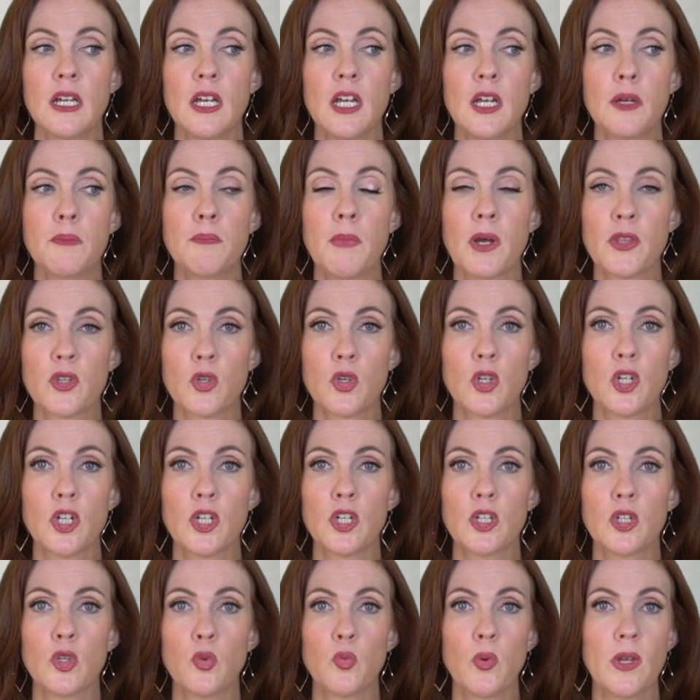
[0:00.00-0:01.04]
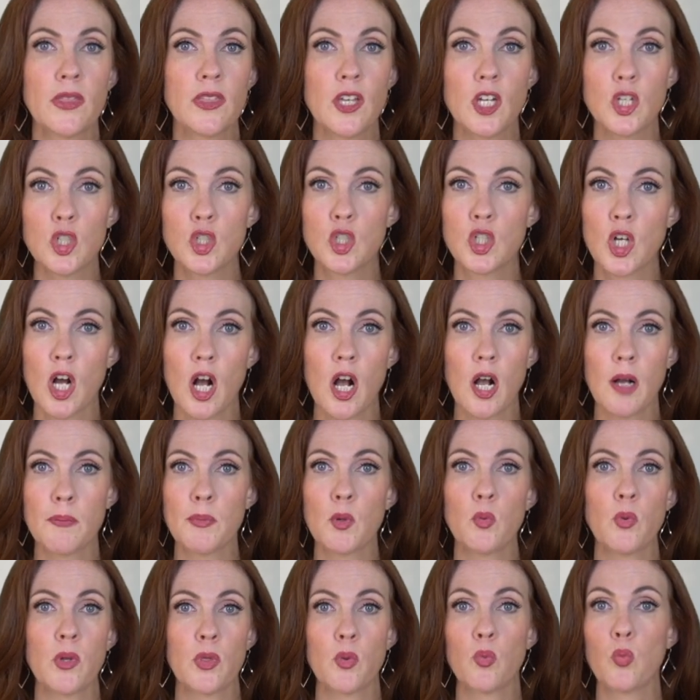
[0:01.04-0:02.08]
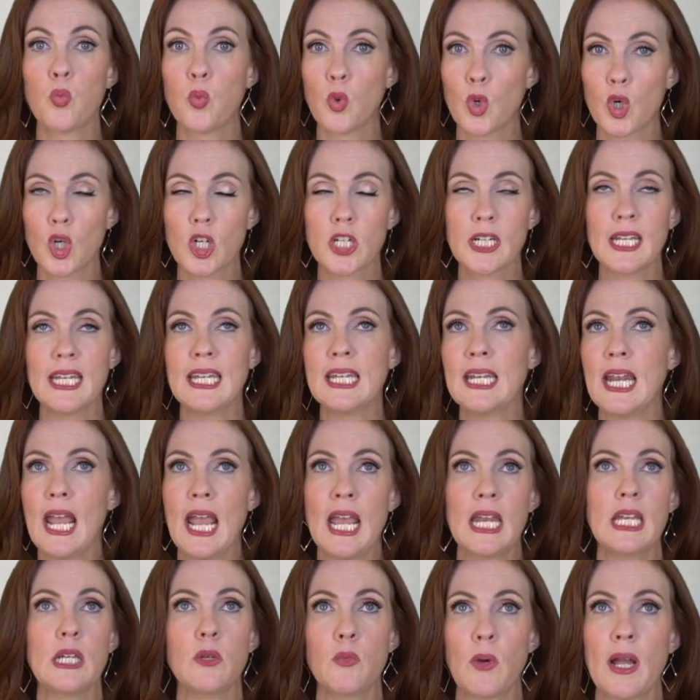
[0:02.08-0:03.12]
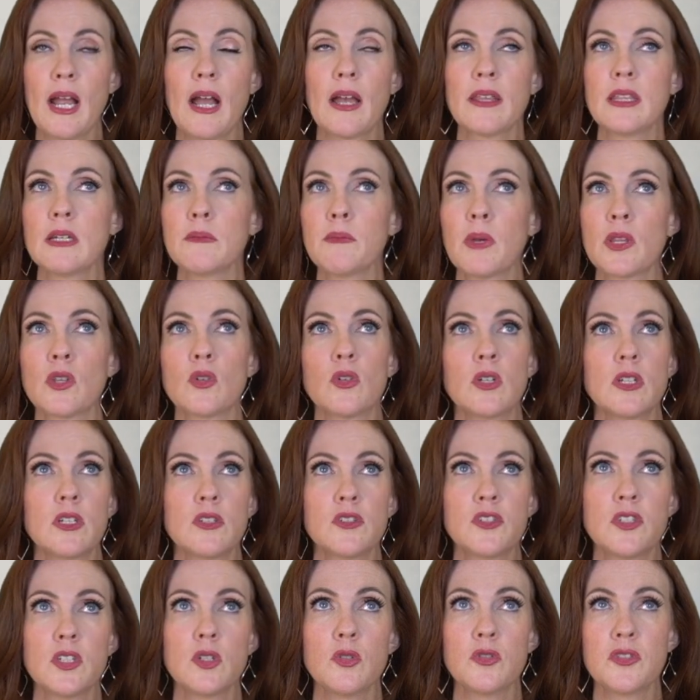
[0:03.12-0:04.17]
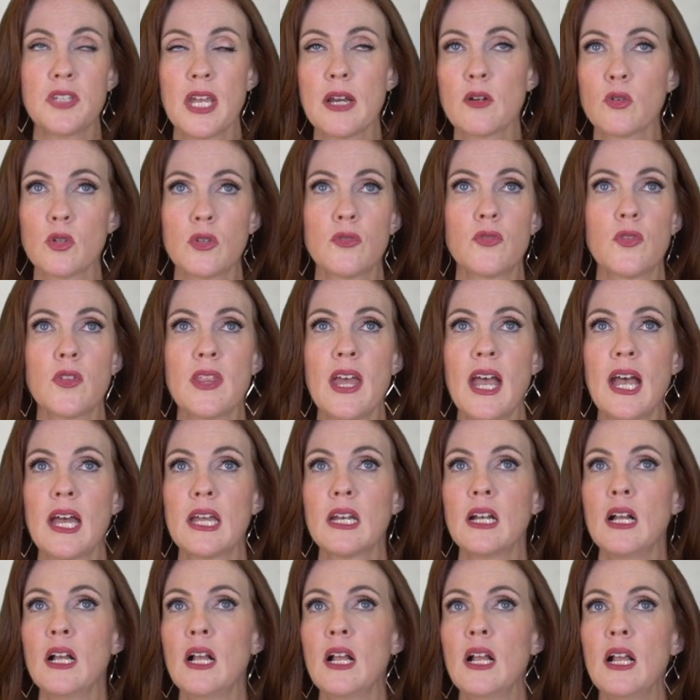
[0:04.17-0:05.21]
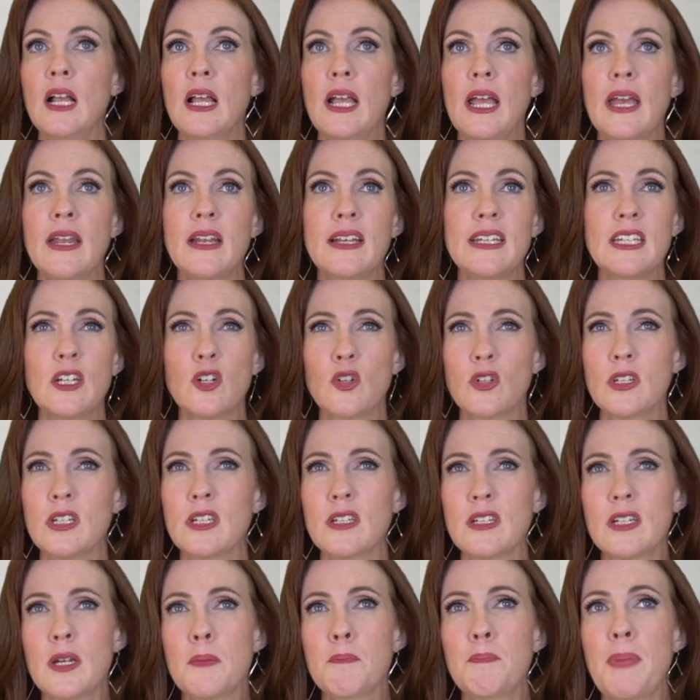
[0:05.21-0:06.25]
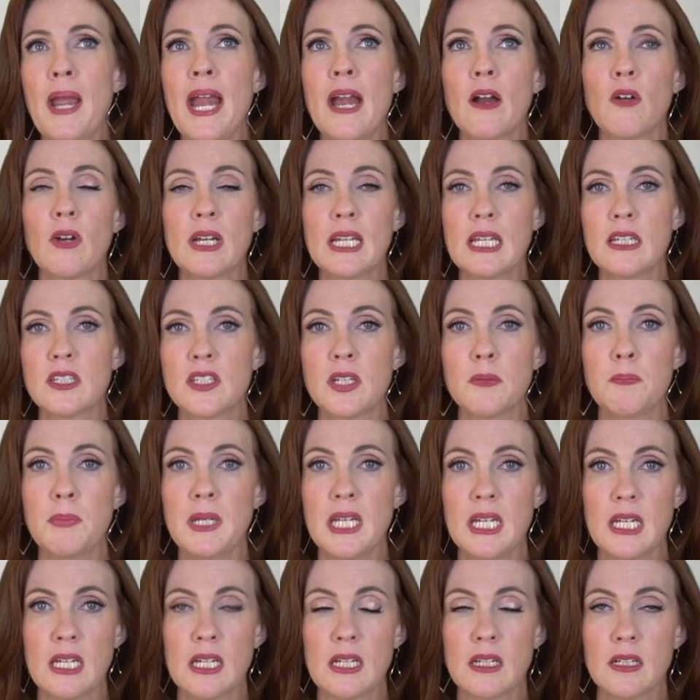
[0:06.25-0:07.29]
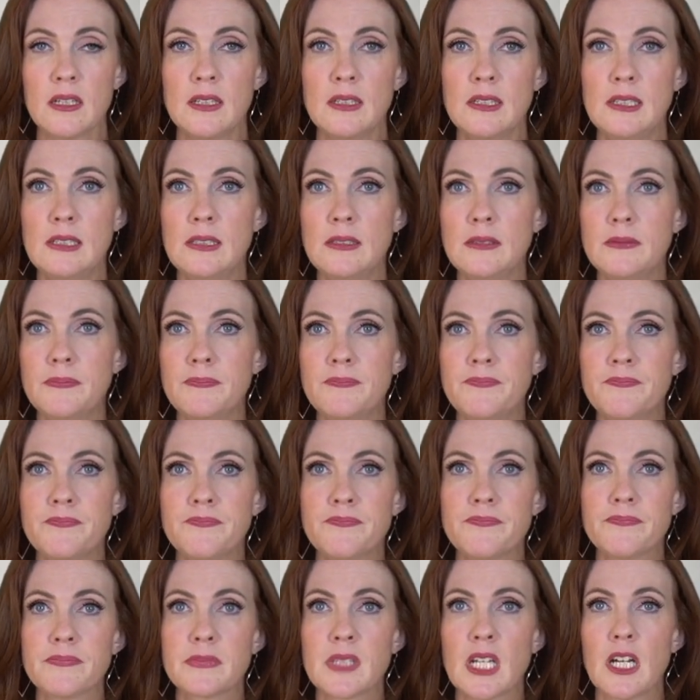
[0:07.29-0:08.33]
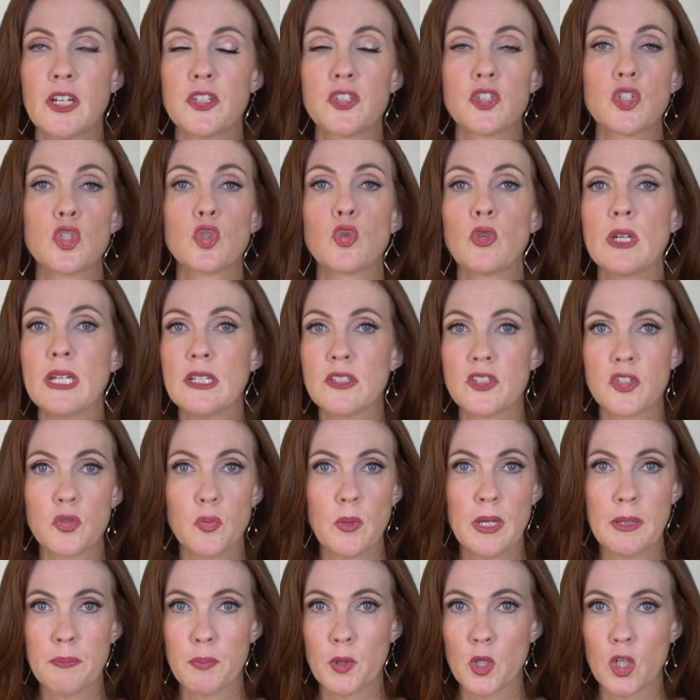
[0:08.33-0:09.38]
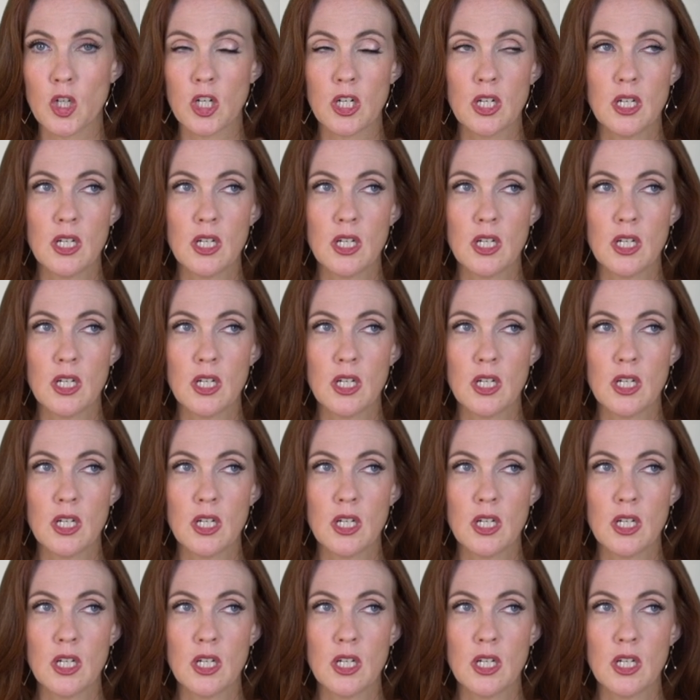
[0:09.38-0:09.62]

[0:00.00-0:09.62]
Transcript: motherhood with job, with work in any way. I think motherhood is too sacred for that. And comparing it to being a street sweeper